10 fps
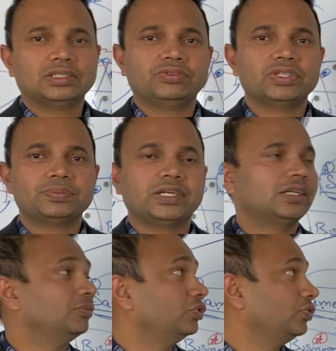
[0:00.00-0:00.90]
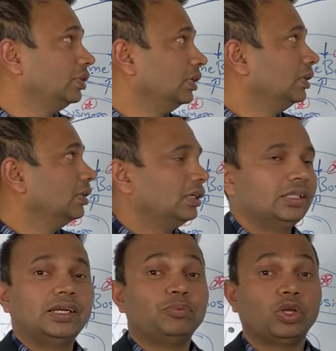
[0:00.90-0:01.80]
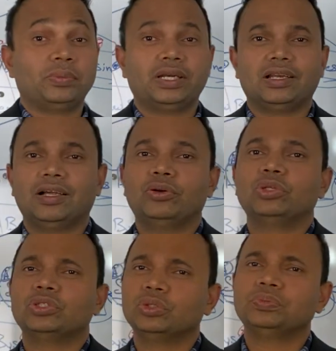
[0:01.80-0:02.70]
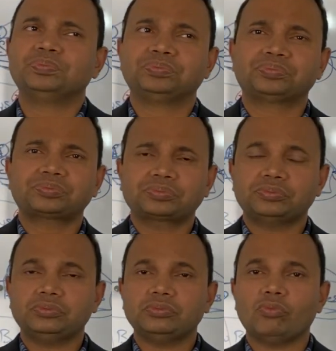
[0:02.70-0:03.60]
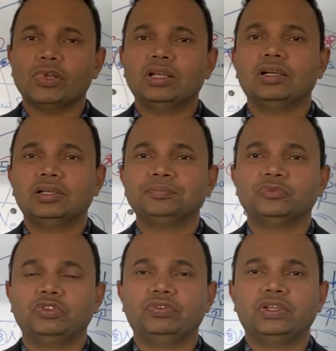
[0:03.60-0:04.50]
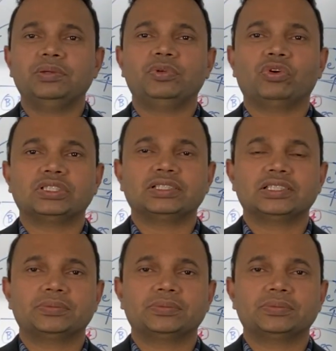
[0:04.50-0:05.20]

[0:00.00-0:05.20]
investment removed, other employment allowed. So we will be watching this